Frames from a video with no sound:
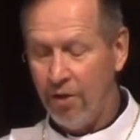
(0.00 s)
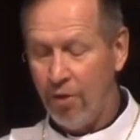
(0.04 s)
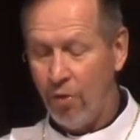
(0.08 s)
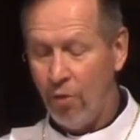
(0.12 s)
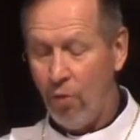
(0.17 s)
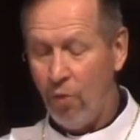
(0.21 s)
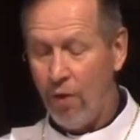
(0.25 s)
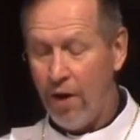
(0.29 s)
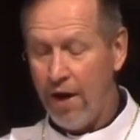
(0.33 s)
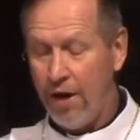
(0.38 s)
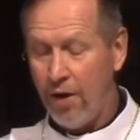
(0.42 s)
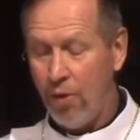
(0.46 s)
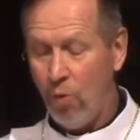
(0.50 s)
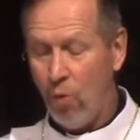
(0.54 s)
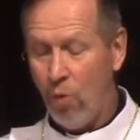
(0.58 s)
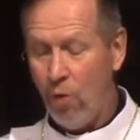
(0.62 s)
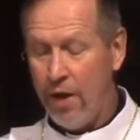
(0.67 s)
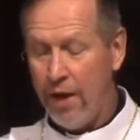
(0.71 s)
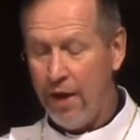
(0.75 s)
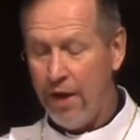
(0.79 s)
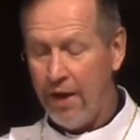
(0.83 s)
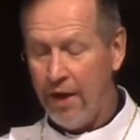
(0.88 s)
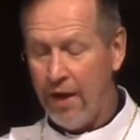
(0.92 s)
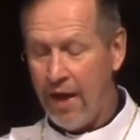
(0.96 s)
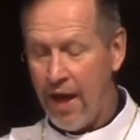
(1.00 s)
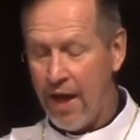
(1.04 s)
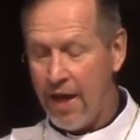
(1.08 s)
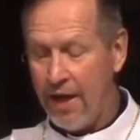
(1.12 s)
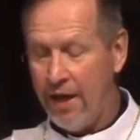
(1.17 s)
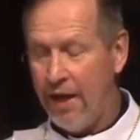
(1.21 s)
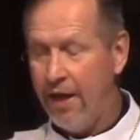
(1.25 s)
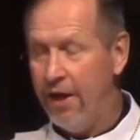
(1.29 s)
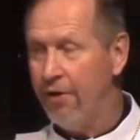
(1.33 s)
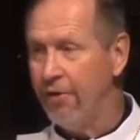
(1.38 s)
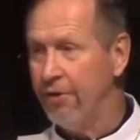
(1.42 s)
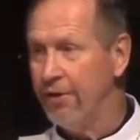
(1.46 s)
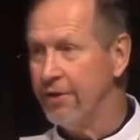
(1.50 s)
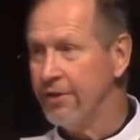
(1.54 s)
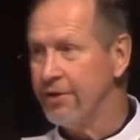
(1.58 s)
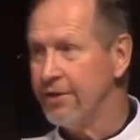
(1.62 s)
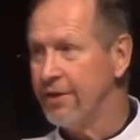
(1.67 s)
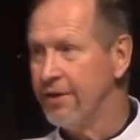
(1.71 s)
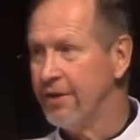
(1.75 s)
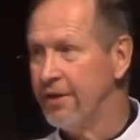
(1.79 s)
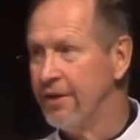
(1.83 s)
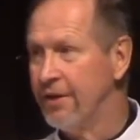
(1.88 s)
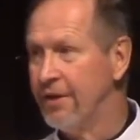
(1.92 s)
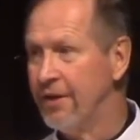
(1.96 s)
right wing adherents
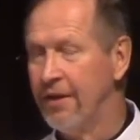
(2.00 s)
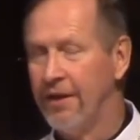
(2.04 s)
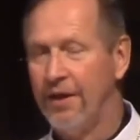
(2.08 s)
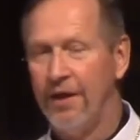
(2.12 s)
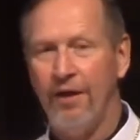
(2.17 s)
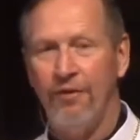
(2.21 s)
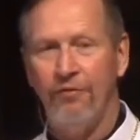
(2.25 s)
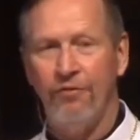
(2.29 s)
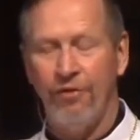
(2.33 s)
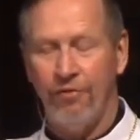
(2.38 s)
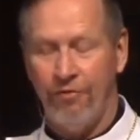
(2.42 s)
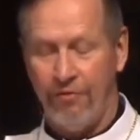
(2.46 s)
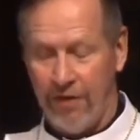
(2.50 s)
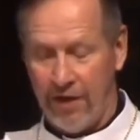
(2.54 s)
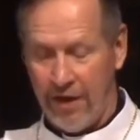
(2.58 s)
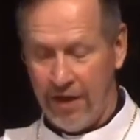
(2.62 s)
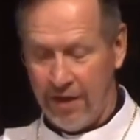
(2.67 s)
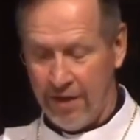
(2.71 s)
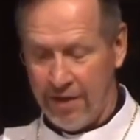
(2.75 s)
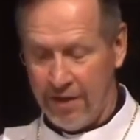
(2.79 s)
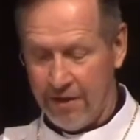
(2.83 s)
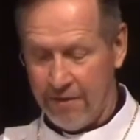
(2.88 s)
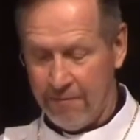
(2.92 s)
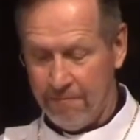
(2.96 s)
of the faith.